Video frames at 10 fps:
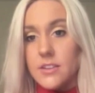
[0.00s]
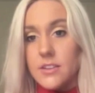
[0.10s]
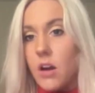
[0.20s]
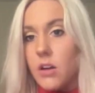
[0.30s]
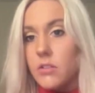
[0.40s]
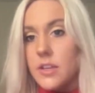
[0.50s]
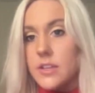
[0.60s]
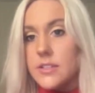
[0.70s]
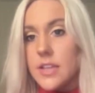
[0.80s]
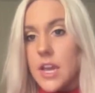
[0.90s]
I mean,
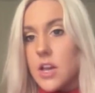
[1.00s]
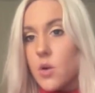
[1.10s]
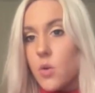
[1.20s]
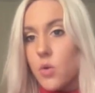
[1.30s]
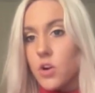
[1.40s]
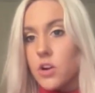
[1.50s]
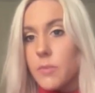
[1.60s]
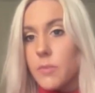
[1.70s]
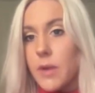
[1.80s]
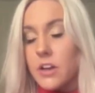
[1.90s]
Kevin O'Connell is
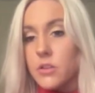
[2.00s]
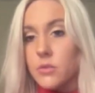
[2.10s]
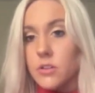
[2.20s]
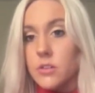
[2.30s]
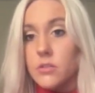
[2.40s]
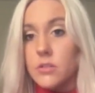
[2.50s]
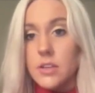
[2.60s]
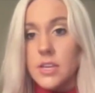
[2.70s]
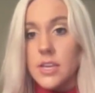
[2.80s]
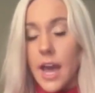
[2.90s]
a quarterback
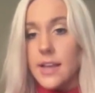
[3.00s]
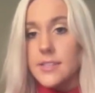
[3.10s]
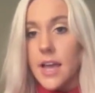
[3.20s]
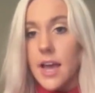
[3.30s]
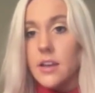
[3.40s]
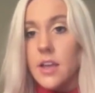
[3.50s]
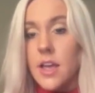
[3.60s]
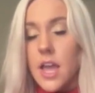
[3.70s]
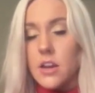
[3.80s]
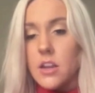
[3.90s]
guru. He has that.
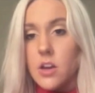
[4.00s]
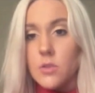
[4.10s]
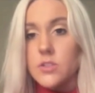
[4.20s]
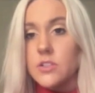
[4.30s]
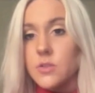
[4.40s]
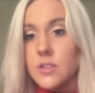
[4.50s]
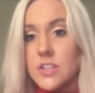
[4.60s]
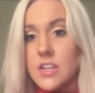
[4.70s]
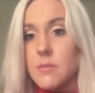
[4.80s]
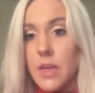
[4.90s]
And he goes into
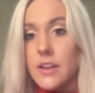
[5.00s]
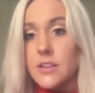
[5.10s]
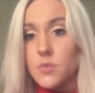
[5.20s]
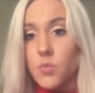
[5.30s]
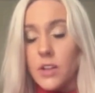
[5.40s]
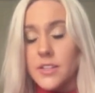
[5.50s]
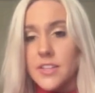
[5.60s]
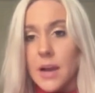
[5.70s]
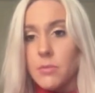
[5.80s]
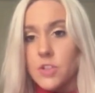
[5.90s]
a team that is well
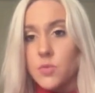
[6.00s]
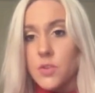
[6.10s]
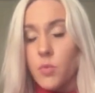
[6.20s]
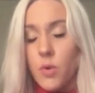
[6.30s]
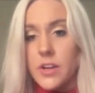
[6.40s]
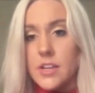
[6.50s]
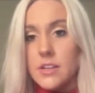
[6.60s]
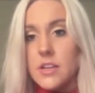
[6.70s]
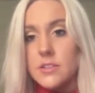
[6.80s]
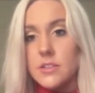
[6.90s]
established with what
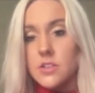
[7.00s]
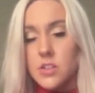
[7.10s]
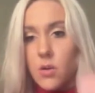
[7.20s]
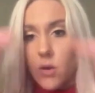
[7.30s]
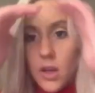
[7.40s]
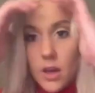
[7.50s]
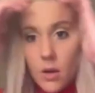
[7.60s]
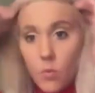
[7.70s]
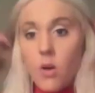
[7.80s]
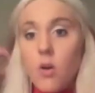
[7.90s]
he needs. And so
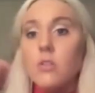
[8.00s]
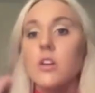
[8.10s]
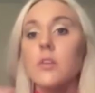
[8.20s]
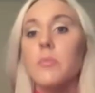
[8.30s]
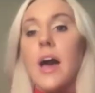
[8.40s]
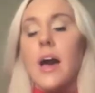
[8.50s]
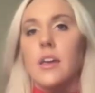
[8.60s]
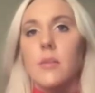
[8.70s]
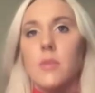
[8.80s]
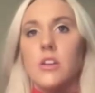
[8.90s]
we'll all look
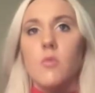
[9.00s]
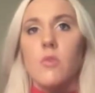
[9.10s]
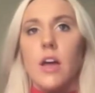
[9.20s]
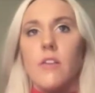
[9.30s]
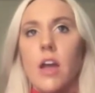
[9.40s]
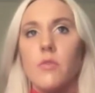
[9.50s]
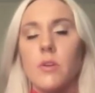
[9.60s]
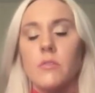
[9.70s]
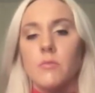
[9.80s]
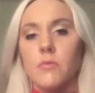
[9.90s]
back, and I mean, no one,
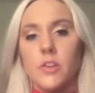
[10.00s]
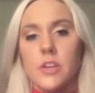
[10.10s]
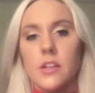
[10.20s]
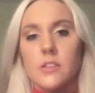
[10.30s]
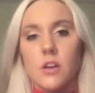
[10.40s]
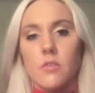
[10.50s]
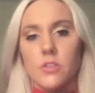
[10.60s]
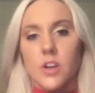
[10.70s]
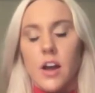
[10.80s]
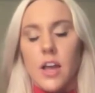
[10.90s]
everyone forgets
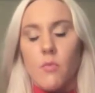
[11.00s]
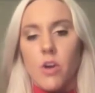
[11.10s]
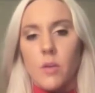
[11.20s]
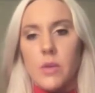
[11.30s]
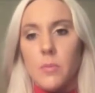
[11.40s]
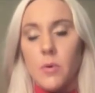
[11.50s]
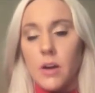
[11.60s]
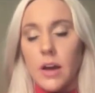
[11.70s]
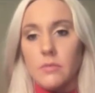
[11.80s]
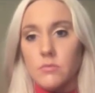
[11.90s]
over time where
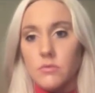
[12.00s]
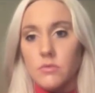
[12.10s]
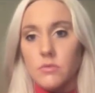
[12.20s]
people got